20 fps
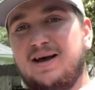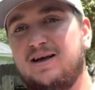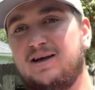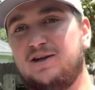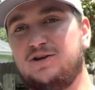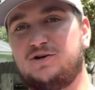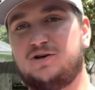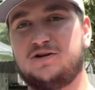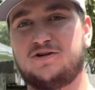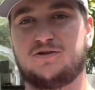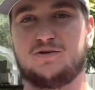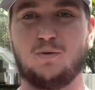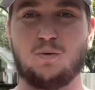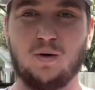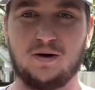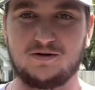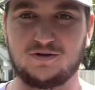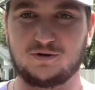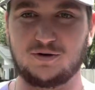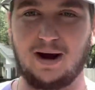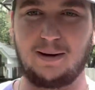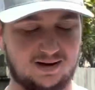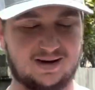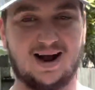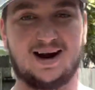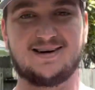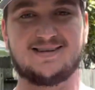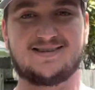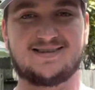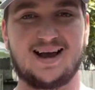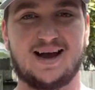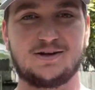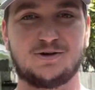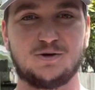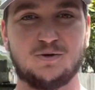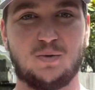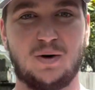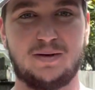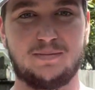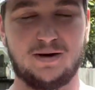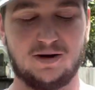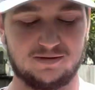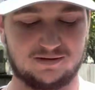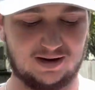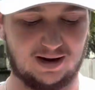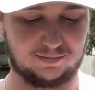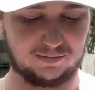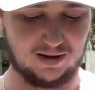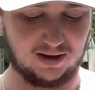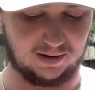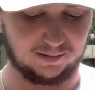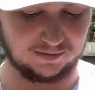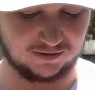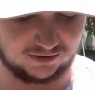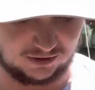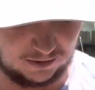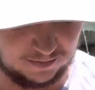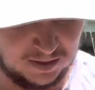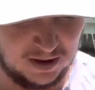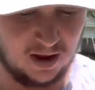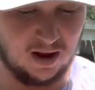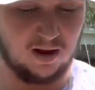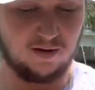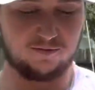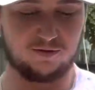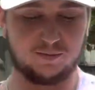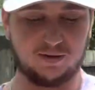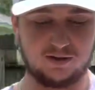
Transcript: is just a one strap kind of satchel wade belt type thing. So for me